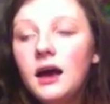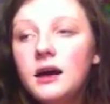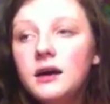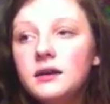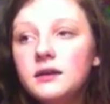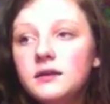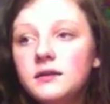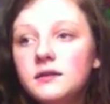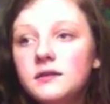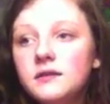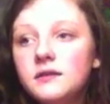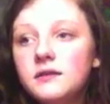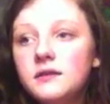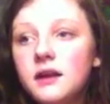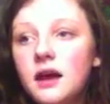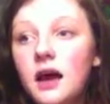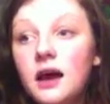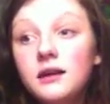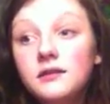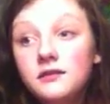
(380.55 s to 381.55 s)
And
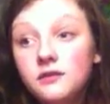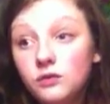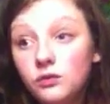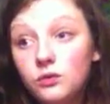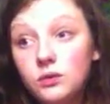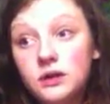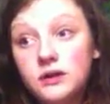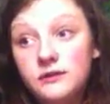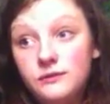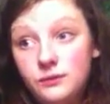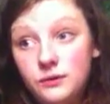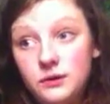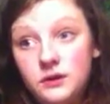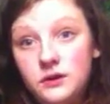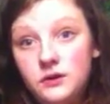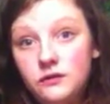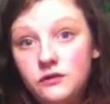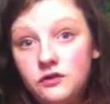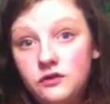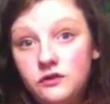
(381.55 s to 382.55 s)
as always with
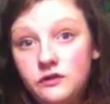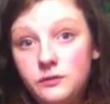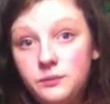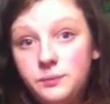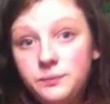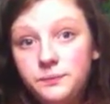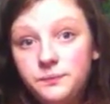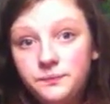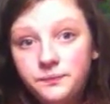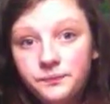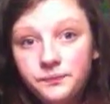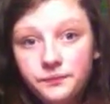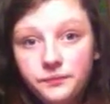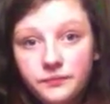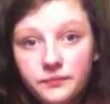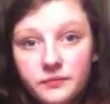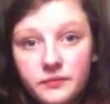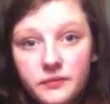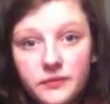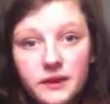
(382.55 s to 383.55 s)
YouTube,
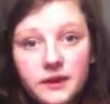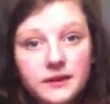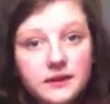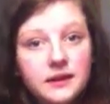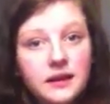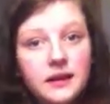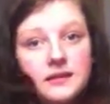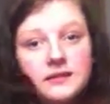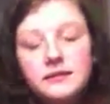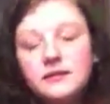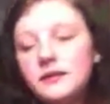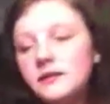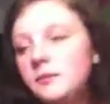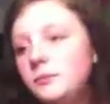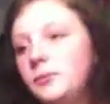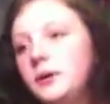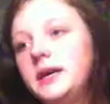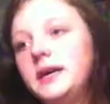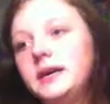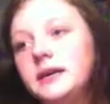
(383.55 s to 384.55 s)
there's this
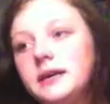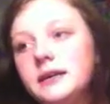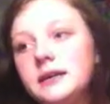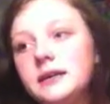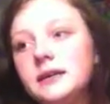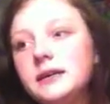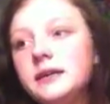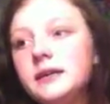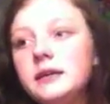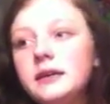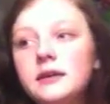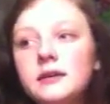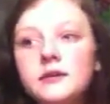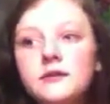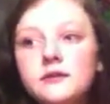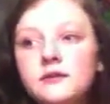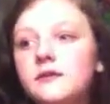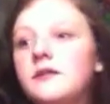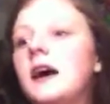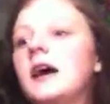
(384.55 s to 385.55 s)
big
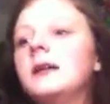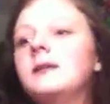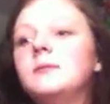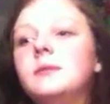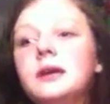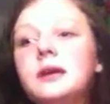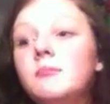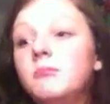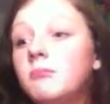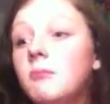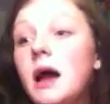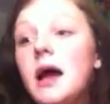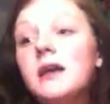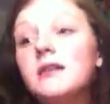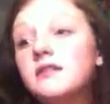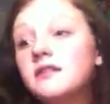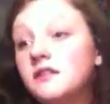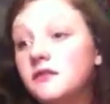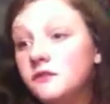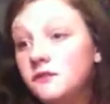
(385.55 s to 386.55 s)

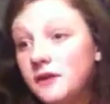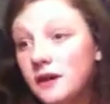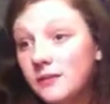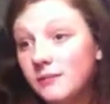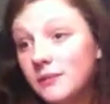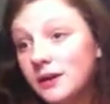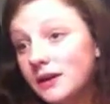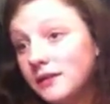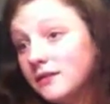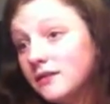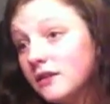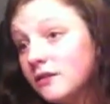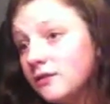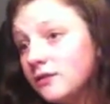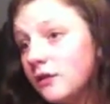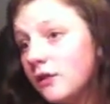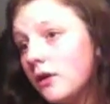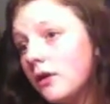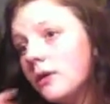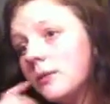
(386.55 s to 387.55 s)
massive fan base,
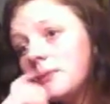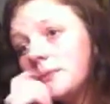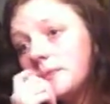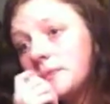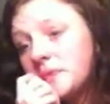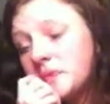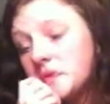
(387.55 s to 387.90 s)
over